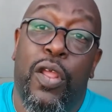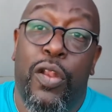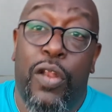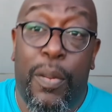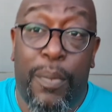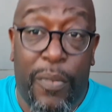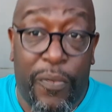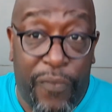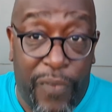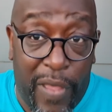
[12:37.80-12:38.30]

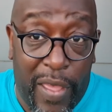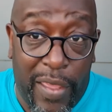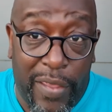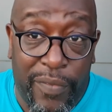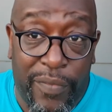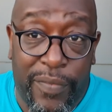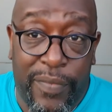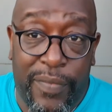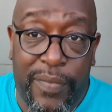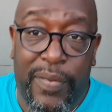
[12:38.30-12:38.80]
Number
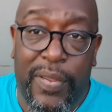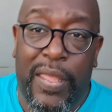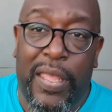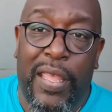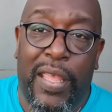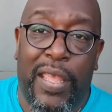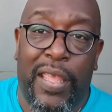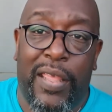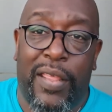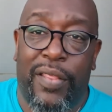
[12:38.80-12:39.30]

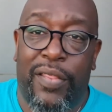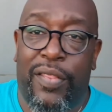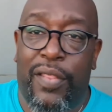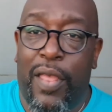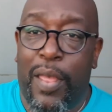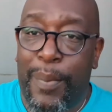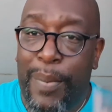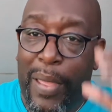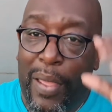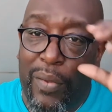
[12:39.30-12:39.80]
5 is
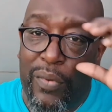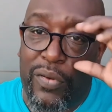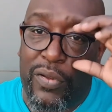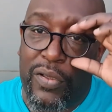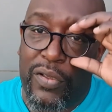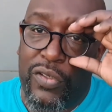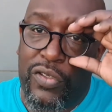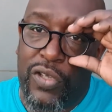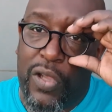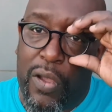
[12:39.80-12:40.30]
about
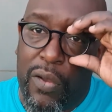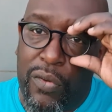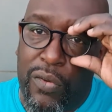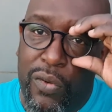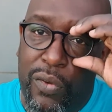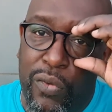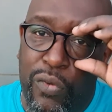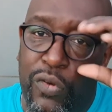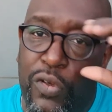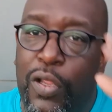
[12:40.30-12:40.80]

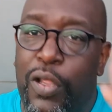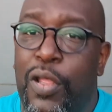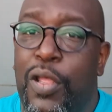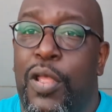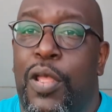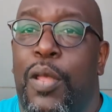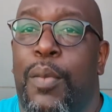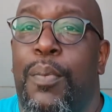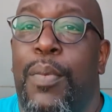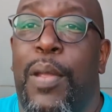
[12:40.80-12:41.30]
childhood
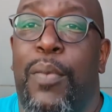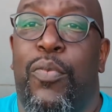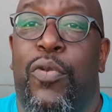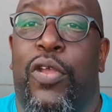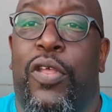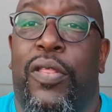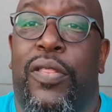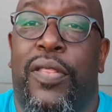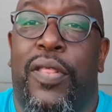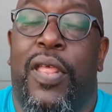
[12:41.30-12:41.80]

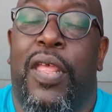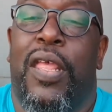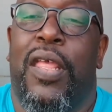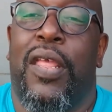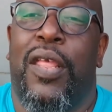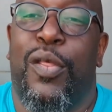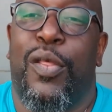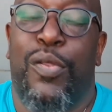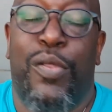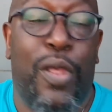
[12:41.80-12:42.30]
memories.
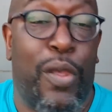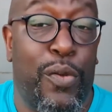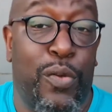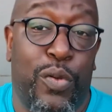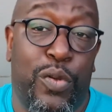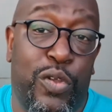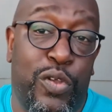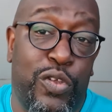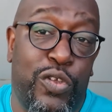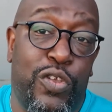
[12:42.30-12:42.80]
So
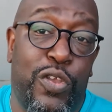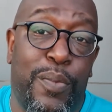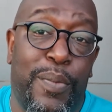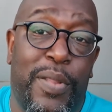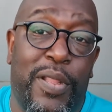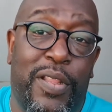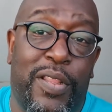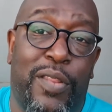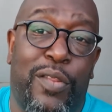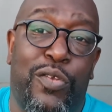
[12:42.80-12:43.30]

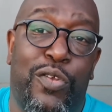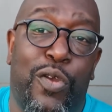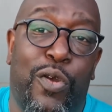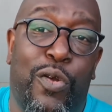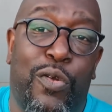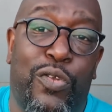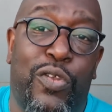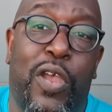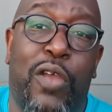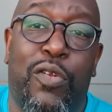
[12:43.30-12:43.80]

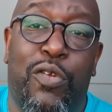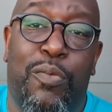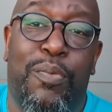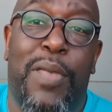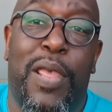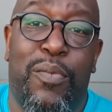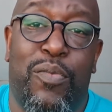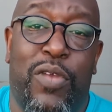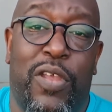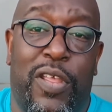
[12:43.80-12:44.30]
your childhood
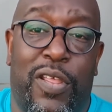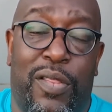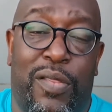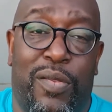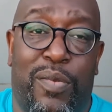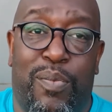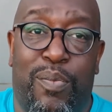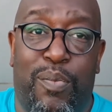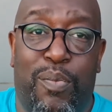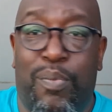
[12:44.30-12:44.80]

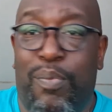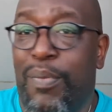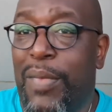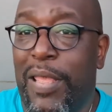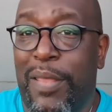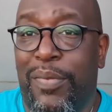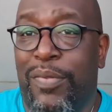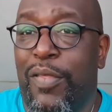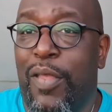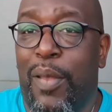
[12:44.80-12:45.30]
memories
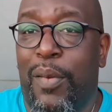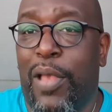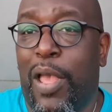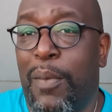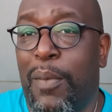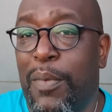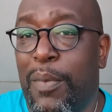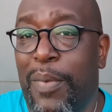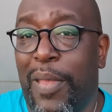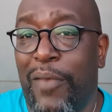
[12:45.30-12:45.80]
may start
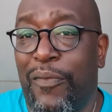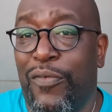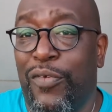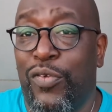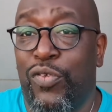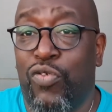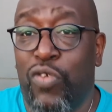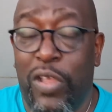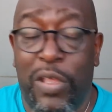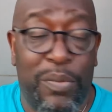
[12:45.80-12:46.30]
coming back
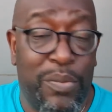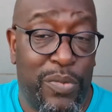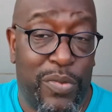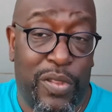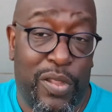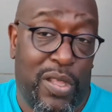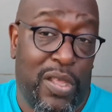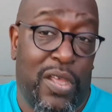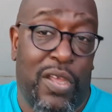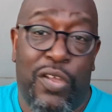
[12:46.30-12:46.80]
through dreams.
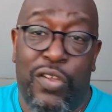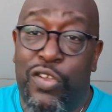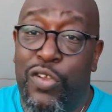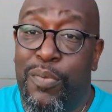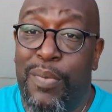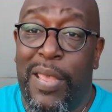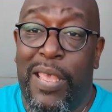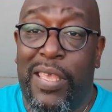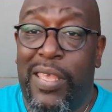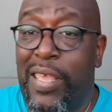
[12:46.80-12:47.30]
You
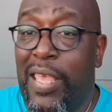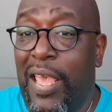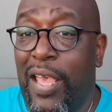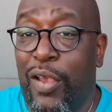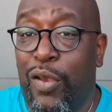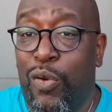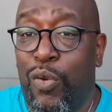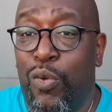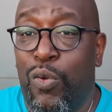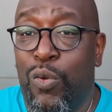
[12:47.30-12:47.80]
may get
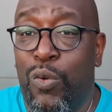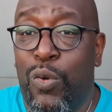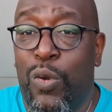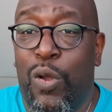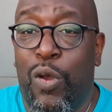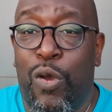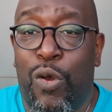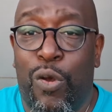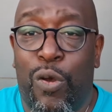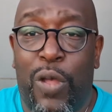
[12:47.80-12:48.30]
a call
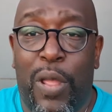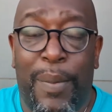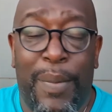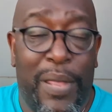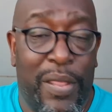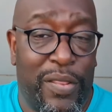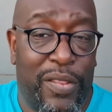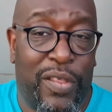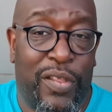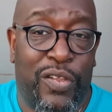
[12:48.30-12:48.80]
or a
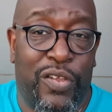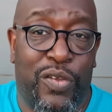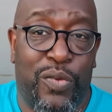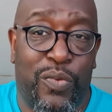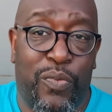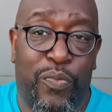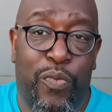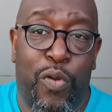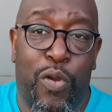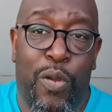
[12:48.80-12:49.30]
message
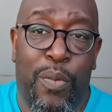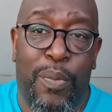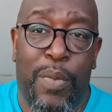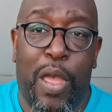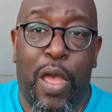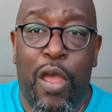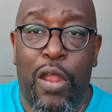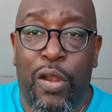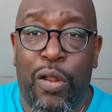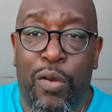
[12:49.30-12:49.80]
from
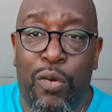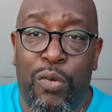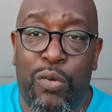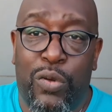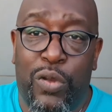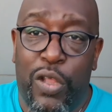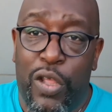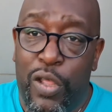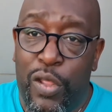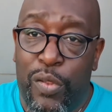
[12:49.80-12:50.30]
an
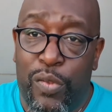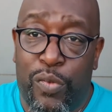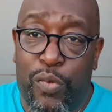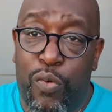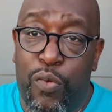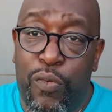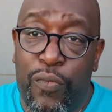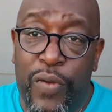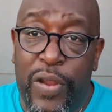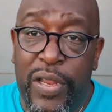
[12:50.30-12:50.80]
old
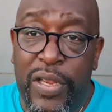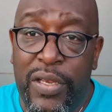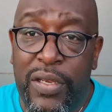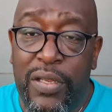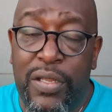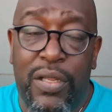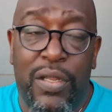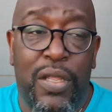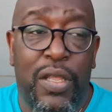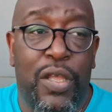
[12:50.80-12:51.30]
school friend.